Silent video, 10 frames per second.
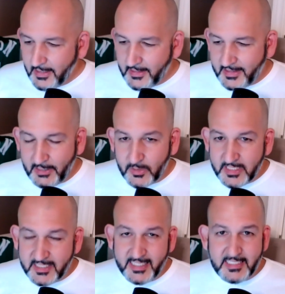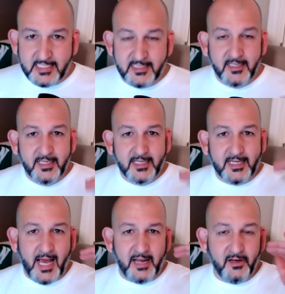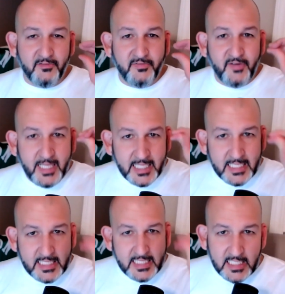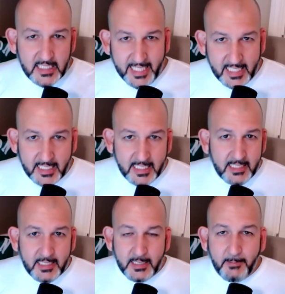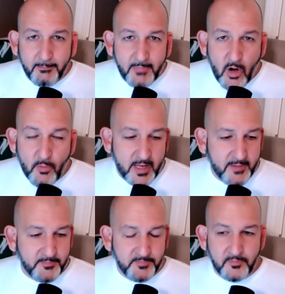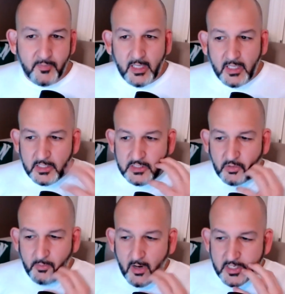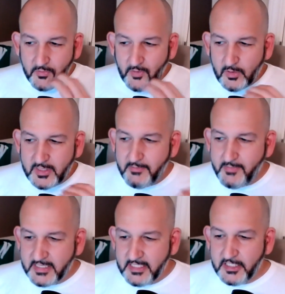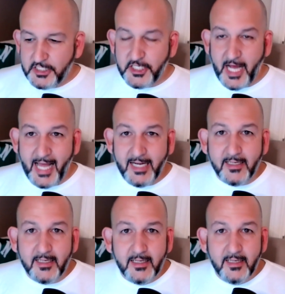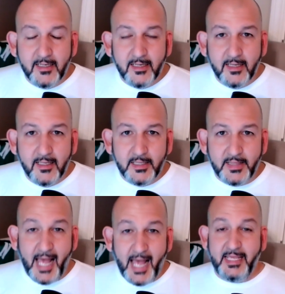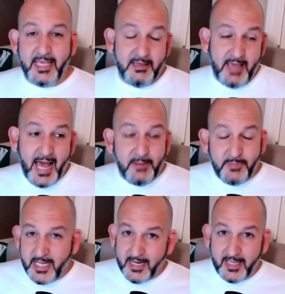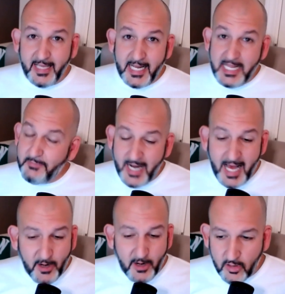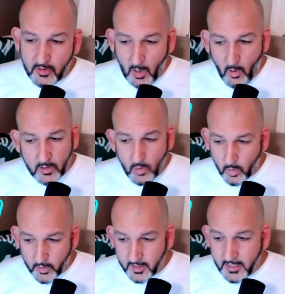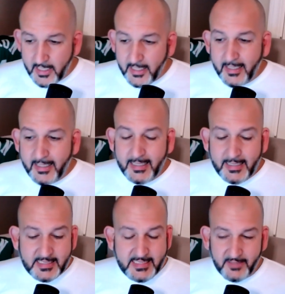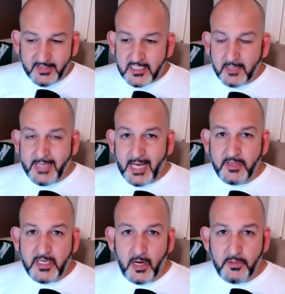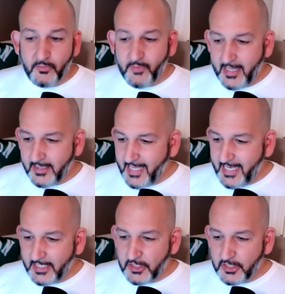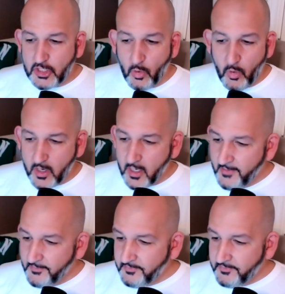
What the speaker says: there was this kind of click moment. DeMar DeRozan misses a shot that he had been hitting, and he had been hot all quarter. Celtics come down the other end. They get a score.